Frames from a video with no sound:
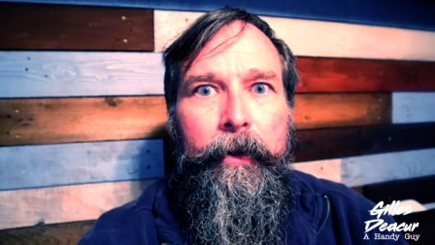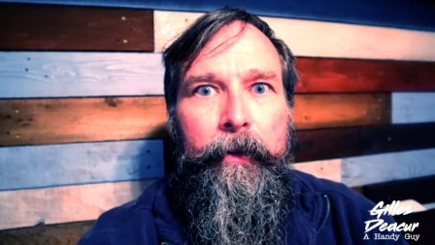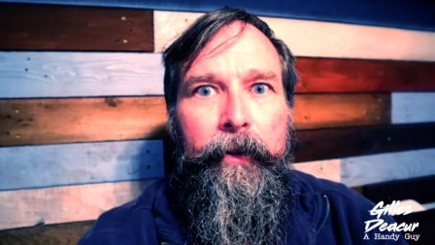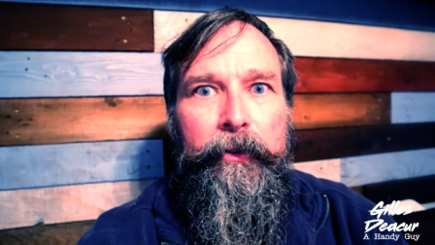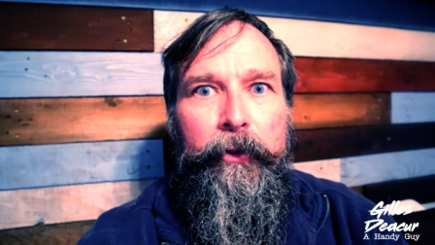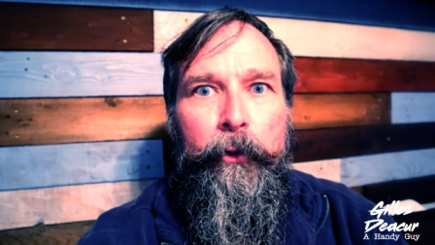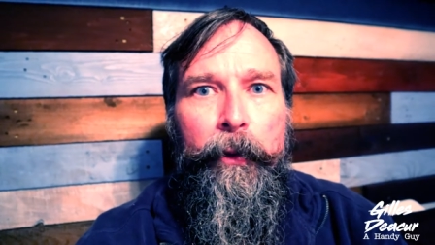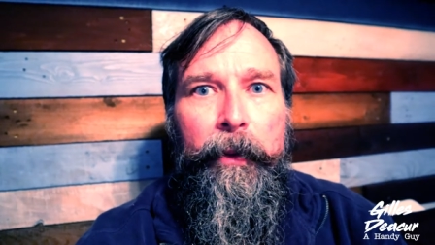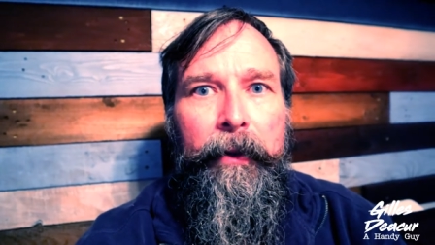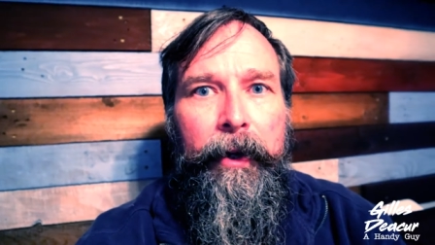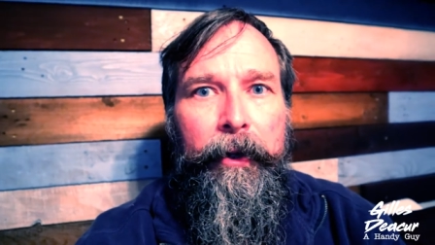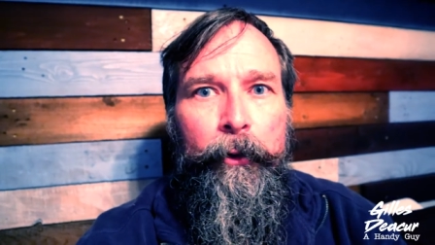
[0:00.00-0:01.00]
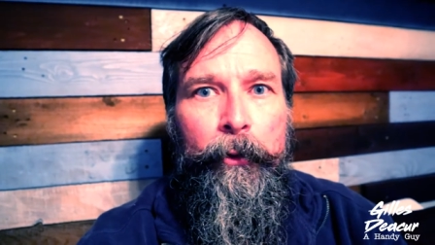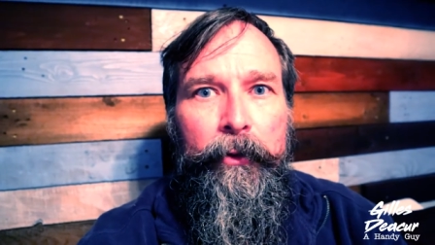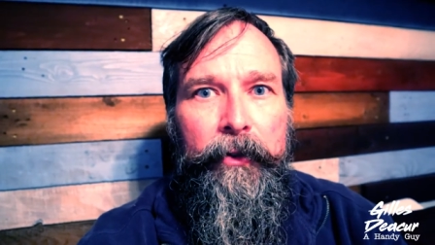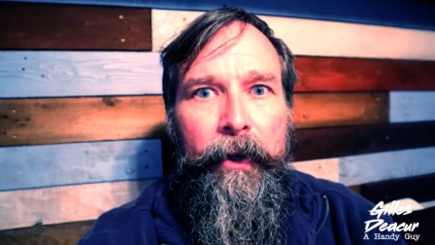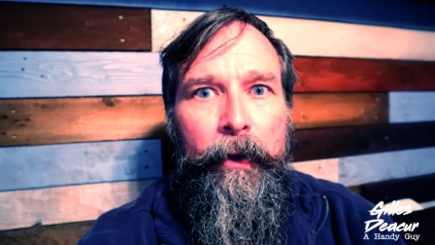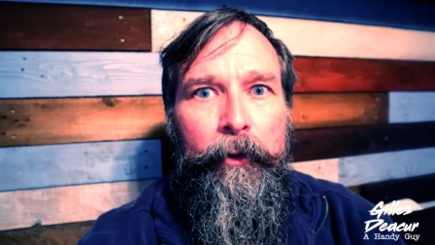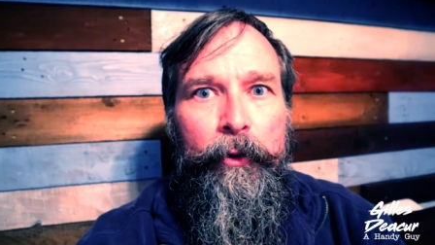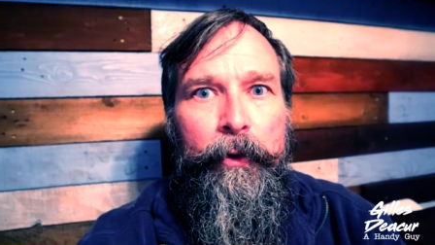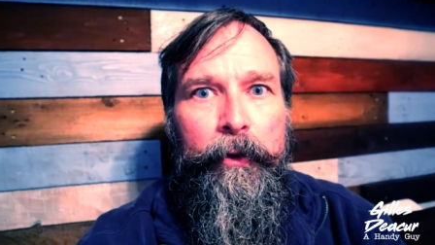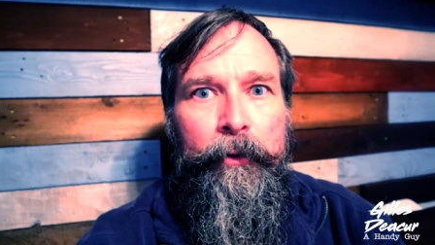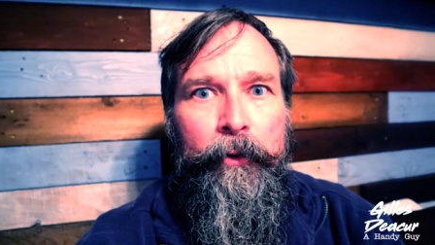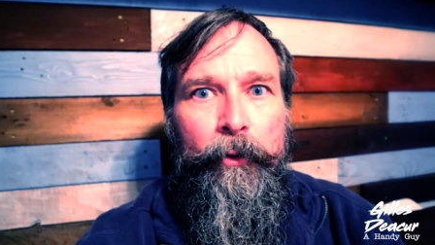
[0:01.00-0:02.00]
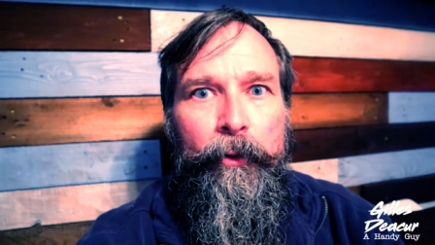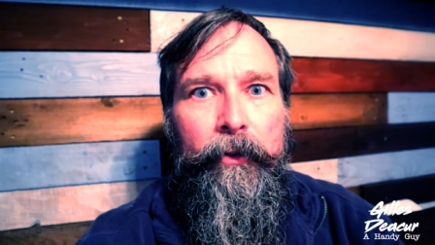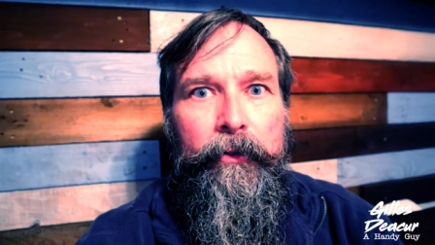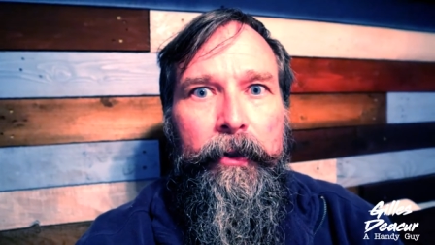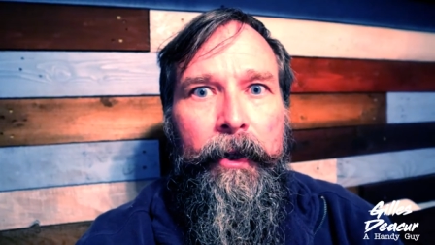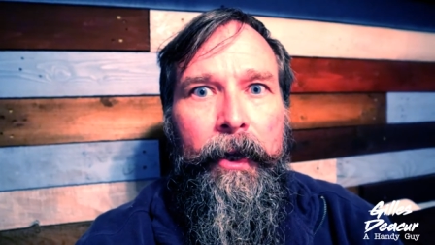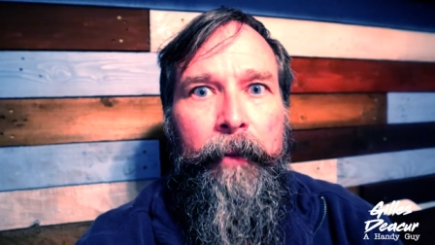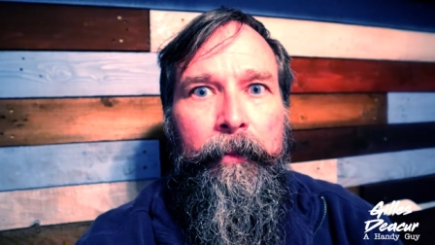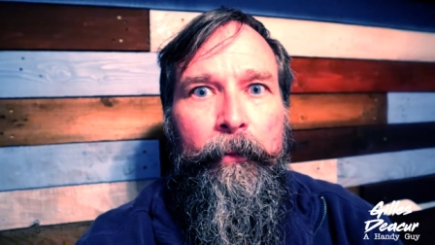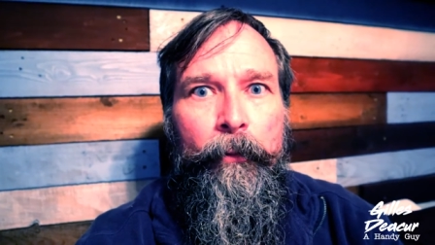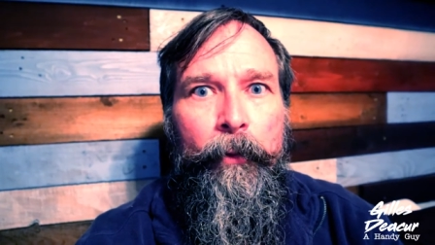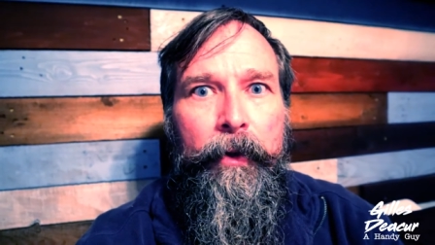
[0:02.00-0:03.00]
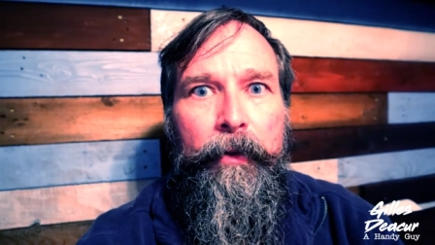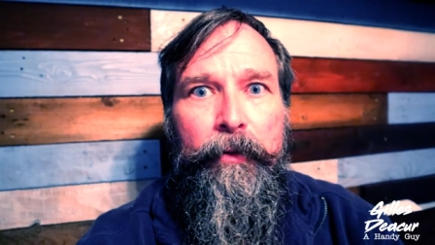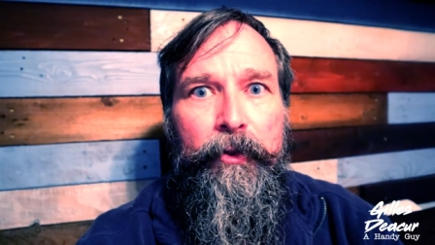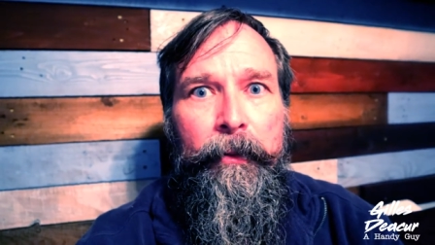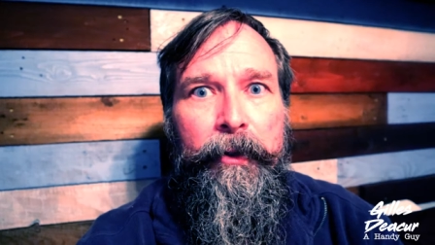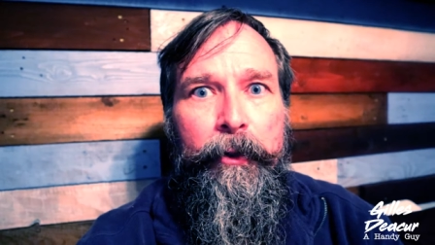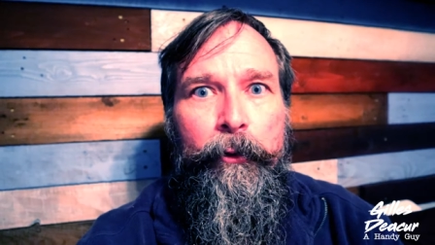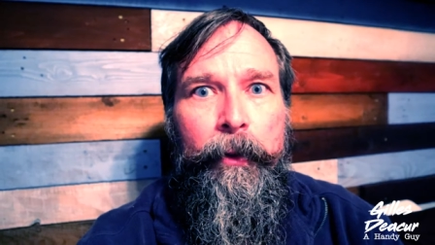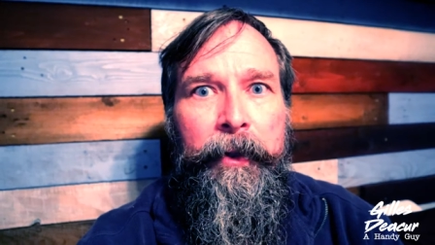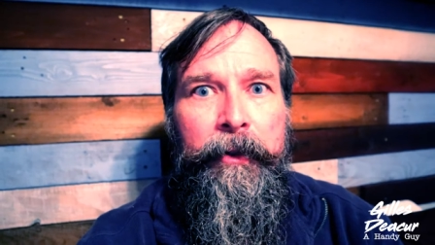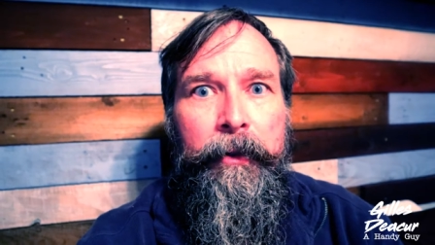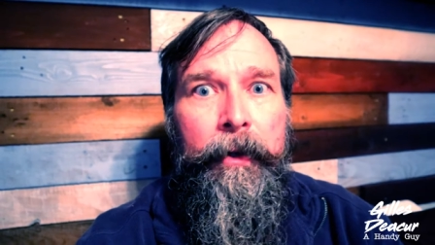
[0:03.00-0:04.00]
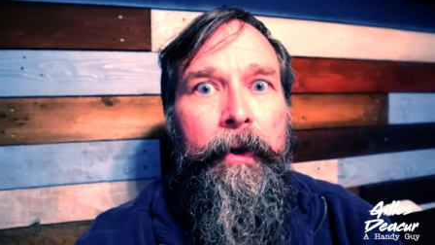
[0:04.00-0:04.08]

That's the equipment I use and you can do the same with similar equipment.